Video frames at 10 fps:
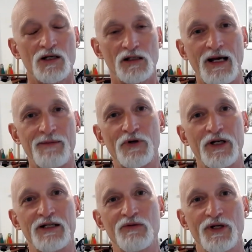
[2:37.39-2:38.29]

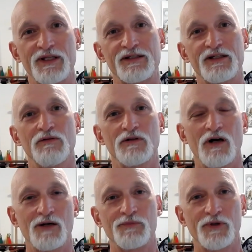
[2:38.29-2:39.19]
collaborated with
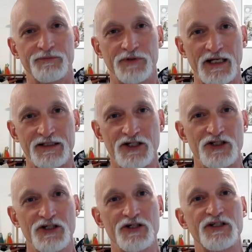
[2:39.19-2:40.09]
Hungar
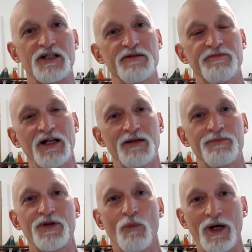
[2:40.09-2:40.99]
practitioners to
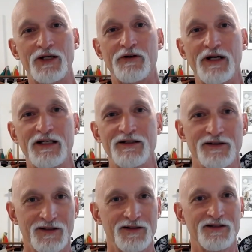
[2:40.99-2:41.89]
develop the White Crane
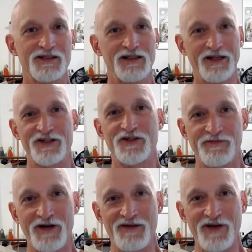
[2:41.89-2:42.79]
lesser
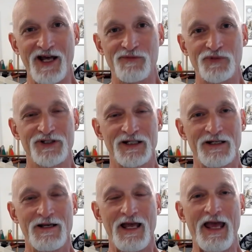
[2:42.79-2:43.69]
five animals.
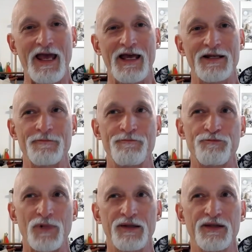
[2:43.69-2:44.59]
And
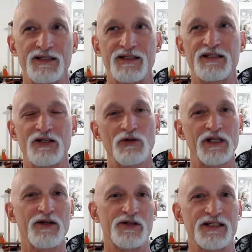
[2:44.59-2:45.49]
this is the
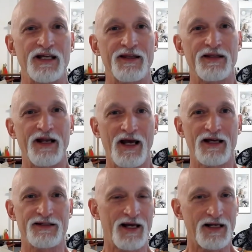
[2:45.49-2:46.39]
only other set that
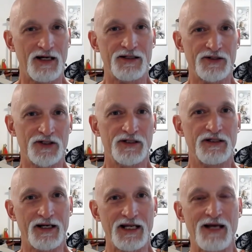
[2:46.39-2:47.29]
has that kind of
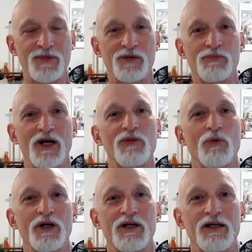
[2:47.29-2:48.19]
dynamic breath
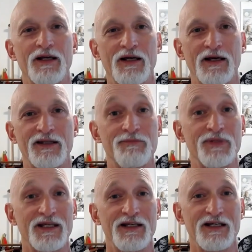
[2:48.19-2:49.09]
work at the
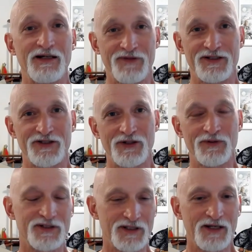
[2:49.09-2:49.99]
beginning of it.
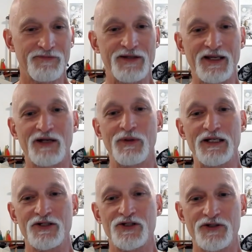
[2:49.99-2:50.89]
So I find that
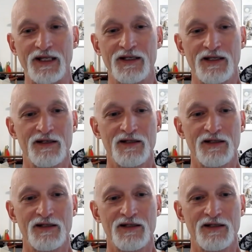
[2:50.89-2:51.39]
quite interesting.